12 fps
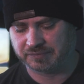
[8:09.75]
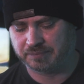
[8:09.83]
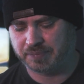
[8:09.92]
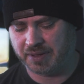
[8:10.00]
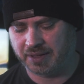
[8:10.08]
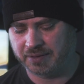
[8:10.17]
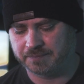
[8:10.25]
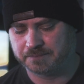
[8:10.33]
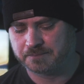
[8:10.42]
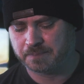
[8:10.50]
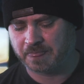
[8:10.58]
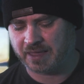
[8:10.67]
But
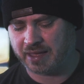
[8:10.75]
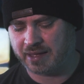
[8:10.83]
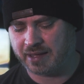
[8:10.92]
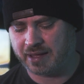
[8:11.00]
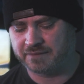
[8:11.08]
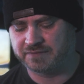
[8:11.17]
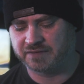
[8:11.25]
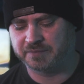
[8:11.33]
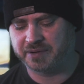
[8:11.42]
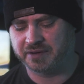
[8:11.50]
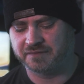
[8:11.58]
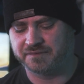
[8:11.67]
I've never
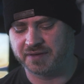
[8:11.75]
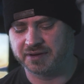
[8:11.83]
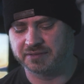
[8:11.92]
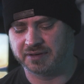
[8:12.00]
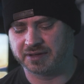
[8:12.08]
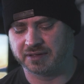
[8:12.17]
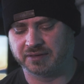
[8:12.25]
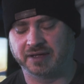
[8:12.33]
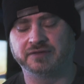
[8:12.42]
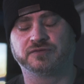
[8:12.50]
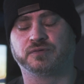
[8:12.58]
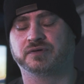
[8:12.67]
been able to find like a
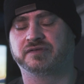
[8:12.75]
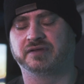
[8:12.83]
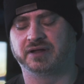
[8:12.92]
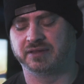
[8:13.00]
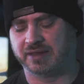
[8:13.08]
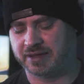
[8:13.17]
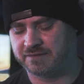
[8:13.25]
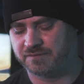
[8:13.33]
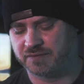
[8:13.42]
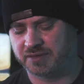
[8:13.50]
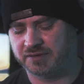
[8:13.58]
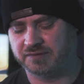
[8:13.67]
light source that I like
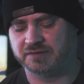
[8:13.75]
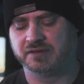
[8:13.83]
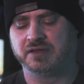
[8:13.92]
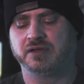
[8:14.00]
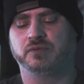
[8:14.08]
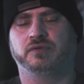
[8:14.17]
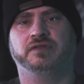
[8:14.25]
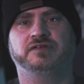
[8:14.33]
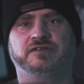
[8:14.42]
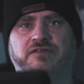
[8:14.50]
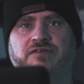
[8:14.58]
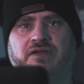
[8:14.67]
for this. Well, this
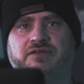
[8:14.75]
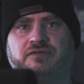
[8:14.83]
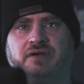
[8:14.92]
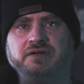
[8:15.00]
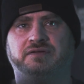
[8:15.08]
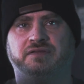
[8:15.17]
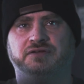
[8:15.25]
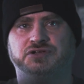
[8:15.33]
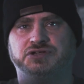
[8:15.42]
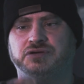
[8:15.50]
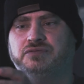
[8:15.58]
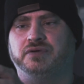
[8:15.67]
just slides right into the
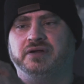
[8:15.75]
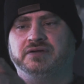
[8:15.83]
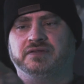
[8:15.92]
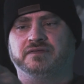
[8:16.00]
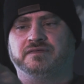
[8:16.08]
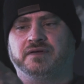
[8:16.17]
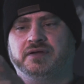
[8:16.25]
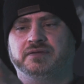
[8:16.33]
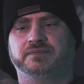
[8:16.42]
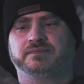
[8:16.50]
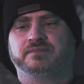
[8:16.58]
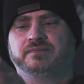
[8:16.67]
shoe, right into the front,
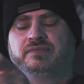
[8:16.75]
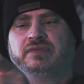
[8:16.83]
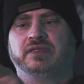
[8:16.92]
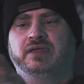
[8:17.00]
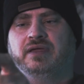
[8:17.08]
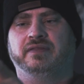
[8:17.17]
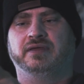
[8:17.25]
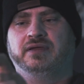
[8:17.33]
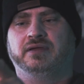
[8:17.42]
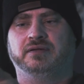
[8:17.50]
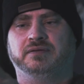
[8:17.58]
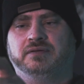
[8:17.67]
and
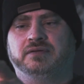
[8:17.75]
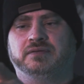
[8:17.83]
then